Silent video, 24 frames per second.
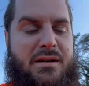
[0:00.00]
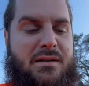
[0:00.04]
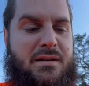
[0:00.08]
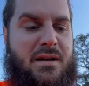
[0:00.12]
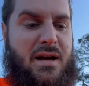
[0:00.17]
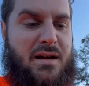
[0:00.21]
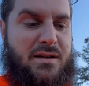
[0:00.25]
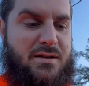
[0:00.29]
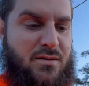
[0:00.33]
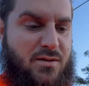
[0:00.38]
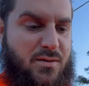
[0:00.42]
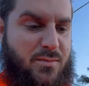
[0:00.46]

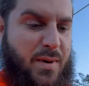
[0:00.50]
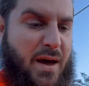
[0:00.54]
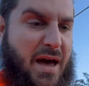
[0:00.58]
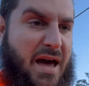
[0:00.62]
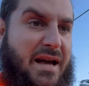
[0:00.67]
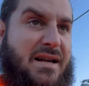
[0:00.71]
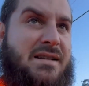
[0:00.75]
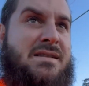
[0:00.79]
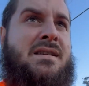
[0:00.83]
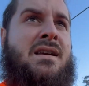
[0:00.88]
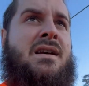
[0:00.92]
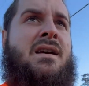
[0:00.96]
I do the
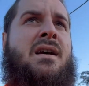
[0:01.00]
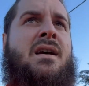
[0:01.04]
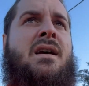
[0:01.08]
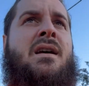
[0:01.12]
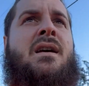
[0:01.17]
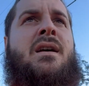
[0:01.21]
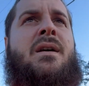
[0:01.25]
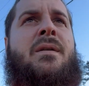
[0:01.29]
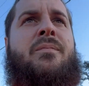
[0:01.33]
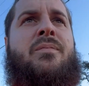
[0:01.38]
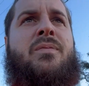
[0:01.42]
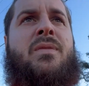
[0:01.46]
bags.
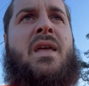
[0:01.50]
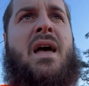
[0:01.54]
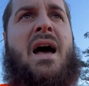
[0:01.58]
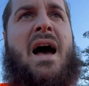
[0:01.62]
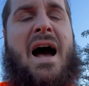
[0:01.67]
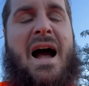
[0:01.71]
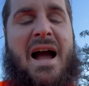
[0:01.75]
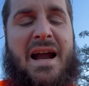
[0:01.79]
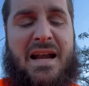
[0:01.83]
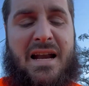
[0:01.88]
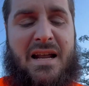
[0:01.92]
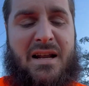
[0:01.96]

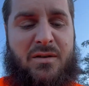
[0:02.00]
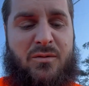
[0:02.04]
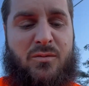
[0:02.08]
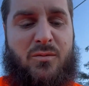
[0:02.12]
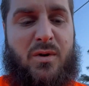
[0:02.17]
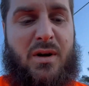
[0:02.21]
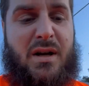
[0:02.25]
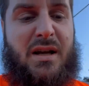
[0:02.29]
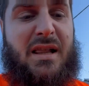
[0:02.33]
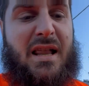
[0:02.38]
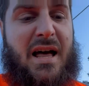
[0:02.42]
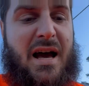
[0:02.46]
I didn't
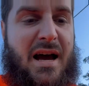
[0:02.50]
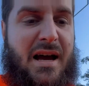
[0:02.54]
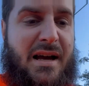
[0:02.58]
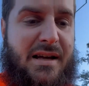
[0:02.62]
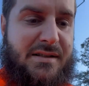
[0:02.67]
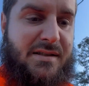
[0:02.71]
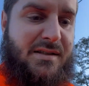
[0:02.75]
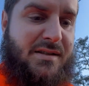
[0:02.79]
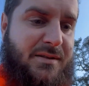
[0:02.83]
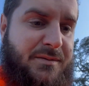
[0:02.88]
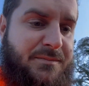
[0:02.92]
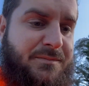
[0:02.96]

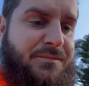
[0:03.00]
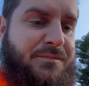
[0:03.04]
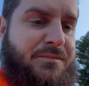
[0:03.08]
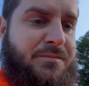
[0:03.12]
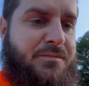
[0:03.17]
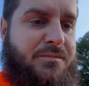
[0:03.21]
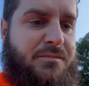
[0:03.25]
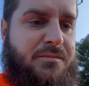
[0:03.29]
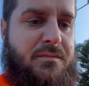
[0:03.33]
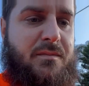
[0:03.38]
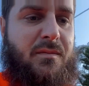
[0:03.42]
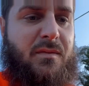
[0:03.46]
realize,
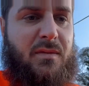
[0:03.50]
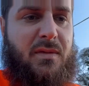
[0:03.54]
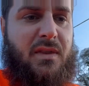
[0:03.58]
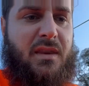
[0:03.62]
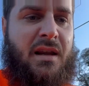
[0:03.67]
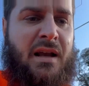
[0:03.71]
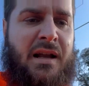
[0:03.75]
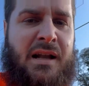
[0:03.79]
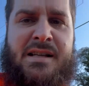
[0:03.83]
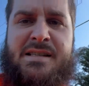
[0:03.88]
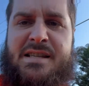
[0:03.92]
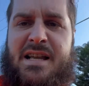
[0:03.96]

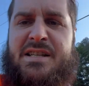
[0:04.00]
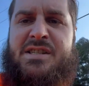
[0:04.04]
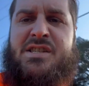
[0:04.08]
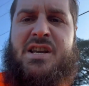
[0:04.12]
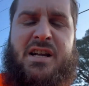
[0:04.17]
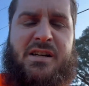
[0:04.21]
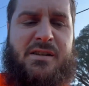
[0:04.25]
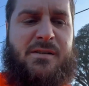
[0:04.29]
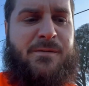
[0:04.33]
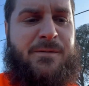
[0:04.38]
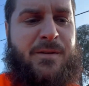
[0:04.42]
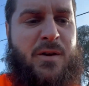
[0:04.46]
because I
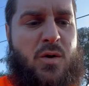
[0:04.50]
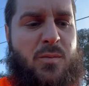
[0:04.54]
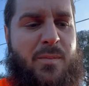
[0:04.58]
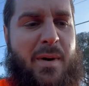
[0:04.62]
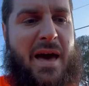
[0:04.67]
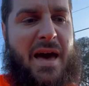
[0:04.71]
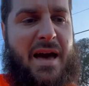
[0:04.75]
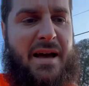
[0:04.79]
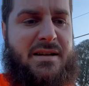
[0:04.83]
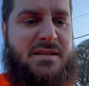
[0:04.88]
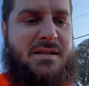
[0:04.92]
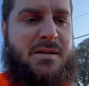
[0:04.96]
checked a few
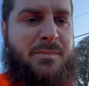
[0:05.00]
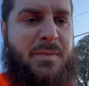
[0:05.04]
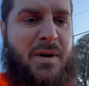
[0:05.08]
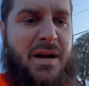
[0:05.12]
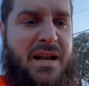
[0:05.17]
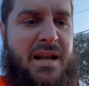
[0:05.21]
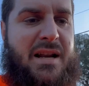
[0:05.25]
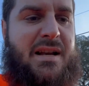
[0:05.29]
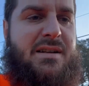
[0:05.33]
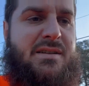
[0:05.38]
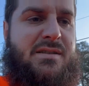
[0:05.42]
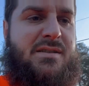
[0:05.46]
bags, but
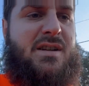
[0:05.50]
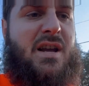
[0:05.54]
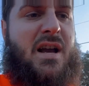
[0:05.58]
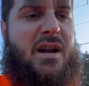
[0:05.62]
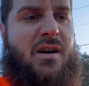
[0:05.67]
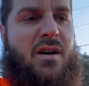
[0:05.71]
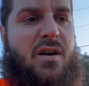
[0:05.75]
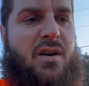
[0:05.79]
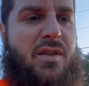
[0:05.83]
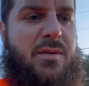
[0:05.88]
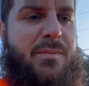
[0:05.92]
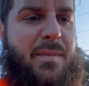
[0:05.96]
I didn't check
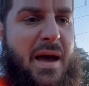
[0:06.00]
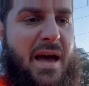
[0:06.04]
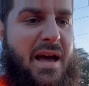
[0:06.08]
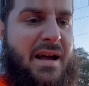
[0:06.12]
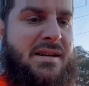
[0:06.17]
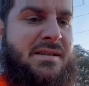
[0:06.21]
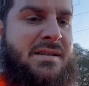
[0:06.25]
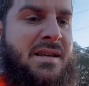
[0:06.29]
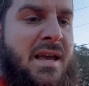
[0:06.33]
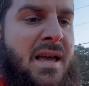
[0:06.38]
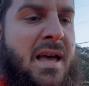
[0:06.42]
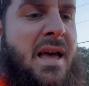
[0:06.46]
all the
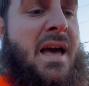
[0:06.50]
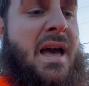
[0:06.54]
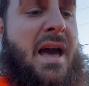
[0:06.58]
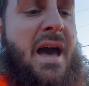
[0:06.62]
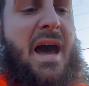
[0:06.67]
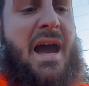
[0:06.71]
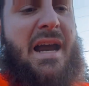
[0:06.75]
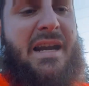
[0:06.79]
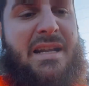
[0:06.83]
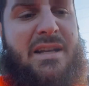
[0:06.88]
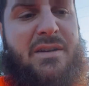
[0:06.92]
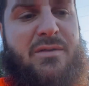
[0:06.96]
bags.
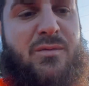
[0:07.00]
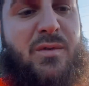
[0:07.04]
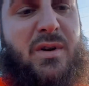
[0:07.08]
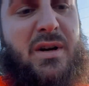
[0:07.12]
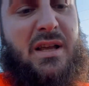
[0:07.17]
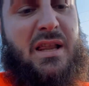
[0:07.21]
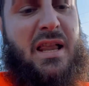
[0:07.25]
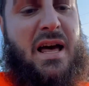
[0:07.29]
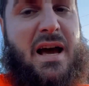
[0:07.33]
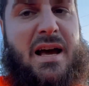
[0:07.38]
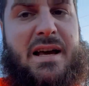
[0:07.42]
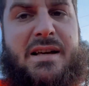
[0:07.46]
I didn't
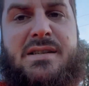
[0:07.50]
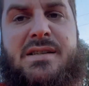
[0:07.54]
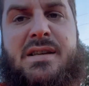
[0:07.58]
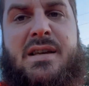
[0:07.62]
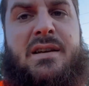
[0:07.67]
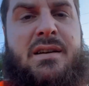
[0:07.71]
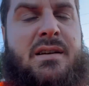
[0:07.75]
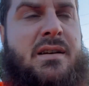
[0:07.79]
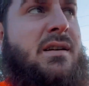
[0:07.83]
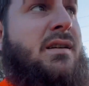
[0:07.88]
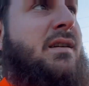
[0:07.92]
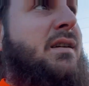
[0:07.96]
realize
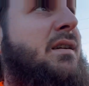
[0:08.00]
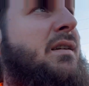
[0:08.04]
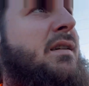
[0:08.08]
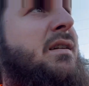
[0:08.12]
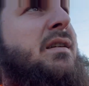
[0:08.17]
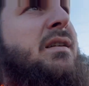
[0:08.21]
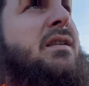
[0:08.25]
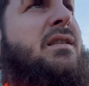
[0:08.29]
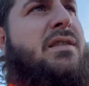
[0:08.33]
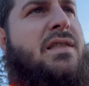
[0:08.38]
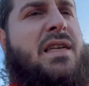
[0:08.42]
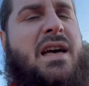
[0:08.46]

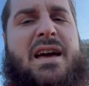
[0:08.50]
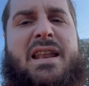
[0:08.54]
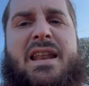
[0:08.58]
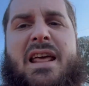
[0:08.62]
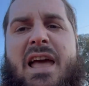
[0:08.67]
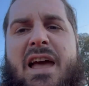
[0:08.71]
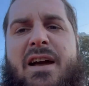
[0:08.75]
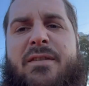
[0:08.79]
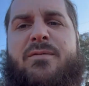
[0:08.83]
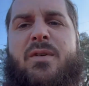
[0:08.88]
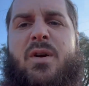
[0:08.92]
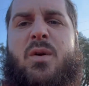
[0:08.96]
that
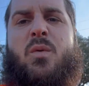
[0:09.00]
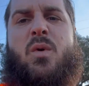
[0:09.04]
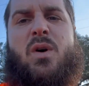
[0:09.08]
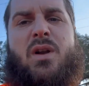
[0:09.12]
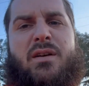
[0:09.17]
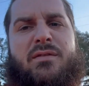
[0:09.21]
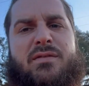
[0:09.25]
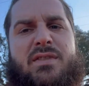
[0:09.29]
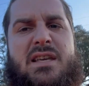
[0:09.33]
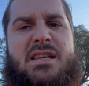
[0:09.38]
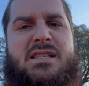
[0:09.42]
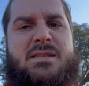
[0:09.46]
every one
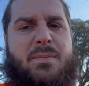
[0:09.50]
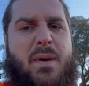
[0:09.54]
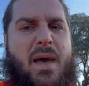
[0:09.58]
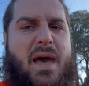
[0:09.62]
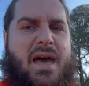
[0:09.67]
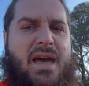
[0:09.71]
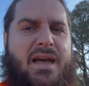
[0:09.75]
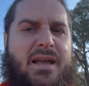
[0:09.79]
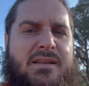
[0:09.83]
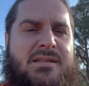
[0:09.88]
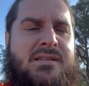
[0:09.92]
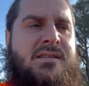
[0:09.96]
of these
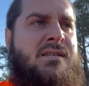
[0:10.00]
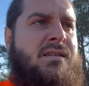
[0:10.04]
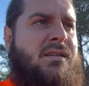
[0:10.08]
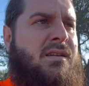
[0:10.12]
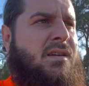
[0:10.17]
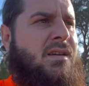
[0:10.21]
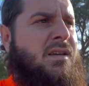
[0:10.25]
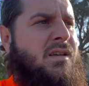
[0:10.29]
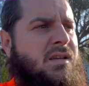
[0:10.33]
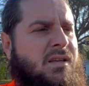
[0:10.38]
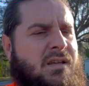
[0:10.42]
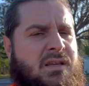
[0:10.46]
bags
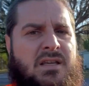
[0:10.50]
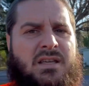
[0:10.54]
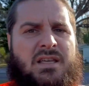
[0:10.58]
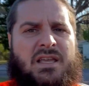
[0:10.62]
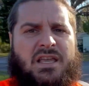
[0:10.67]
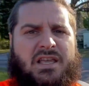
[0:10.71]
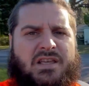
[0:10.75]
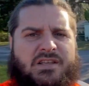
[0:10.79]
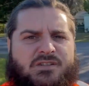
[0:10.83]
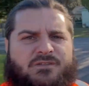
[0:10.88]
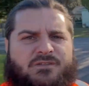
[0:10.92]
is